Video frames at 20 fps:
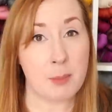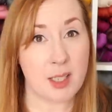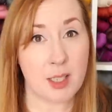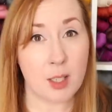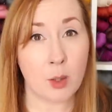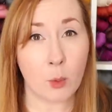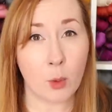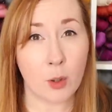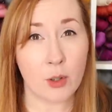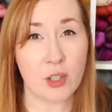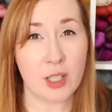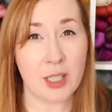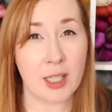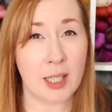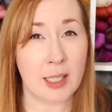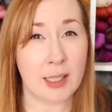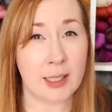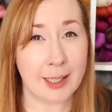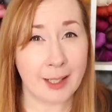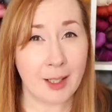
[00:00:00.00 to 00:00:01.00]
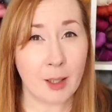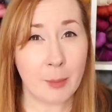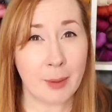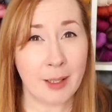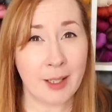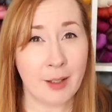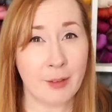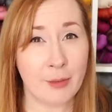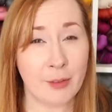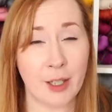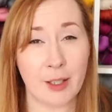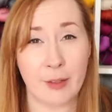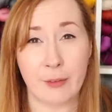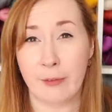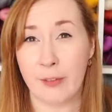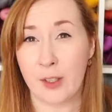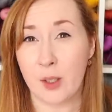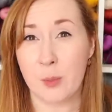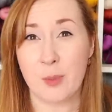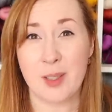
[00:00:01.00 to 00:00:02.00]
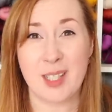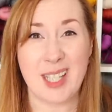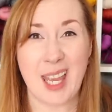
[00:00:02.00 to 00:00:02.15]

still watching a little bit of kind of films,